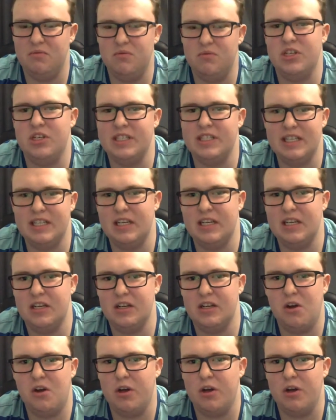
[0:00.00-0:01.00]
Just the
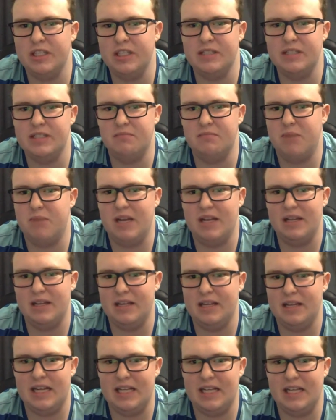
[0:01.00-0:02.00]
cost, but
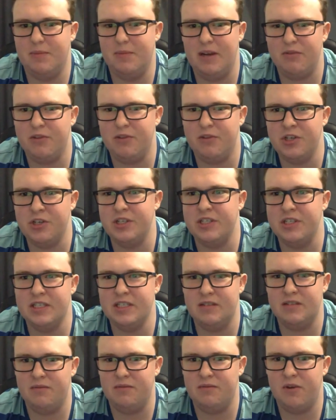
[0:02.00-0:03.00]
that's been
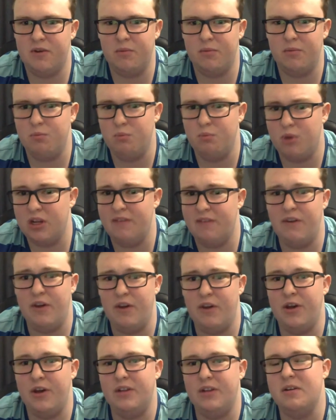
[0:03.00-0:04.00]
reduced from what I've
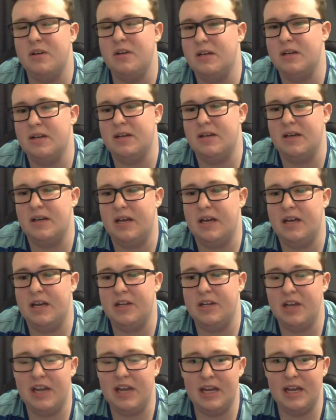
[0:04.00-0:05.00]
heard. And
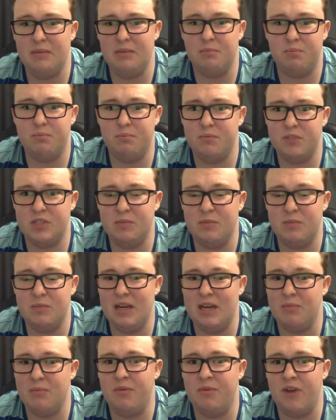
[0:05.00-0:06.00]
yeah, to me
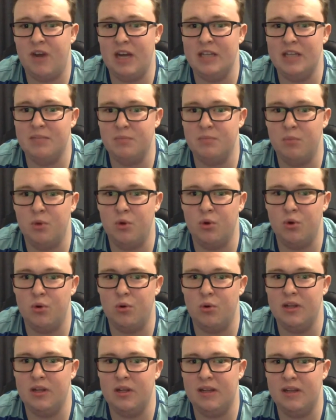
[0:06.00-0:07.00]
it provides more
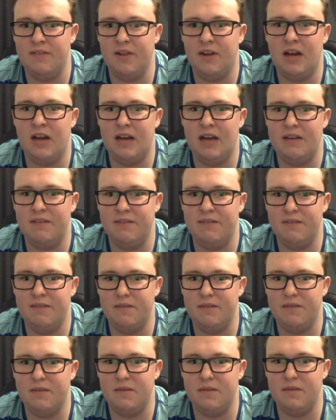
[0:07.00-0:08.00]
quality of life.
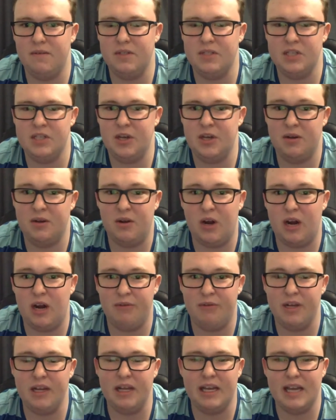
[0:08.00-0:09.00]
So I
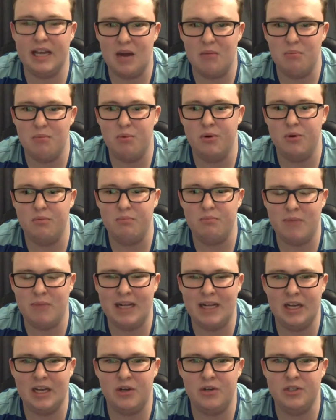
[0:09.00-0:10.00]
really can't put
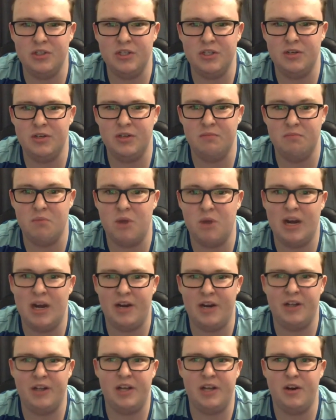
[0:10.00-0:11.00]
money onto
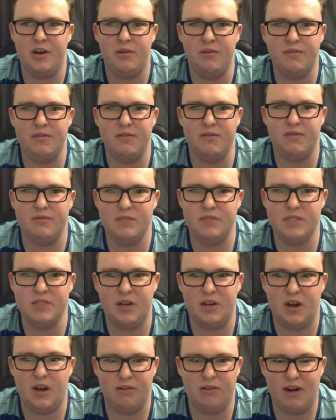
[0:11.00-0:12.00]
my own health. So
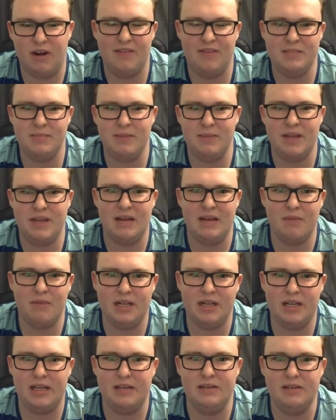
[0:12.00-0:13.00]
I rather spend that
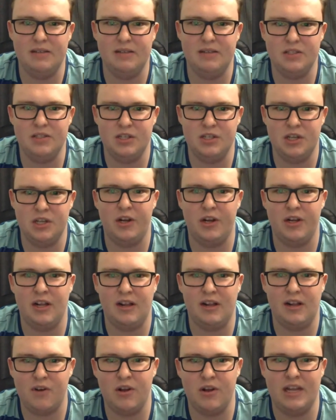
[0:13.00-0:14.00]
money to know that
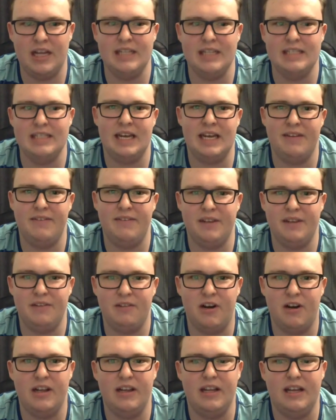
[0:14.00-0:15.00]
I've got that safety
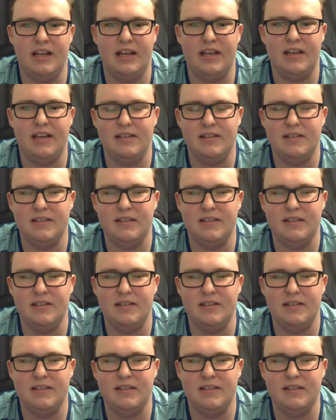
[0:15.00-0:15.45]
right there.